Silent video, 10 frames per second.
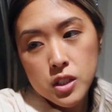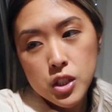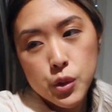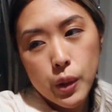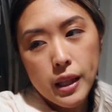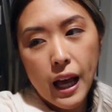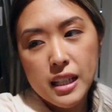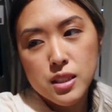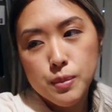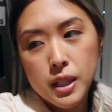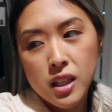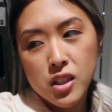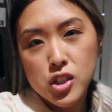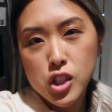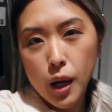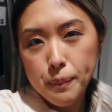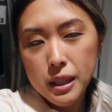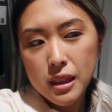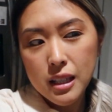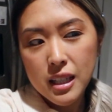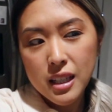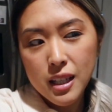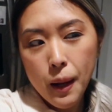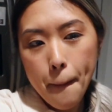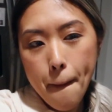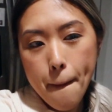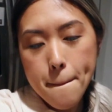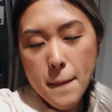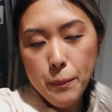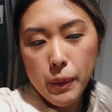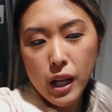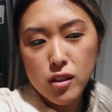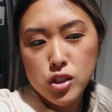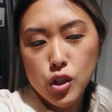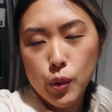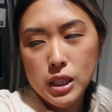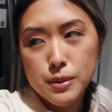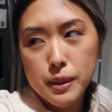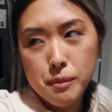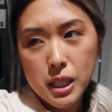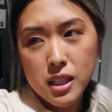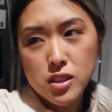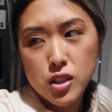to do a last minute shopping thing, but I also don't want to spend money.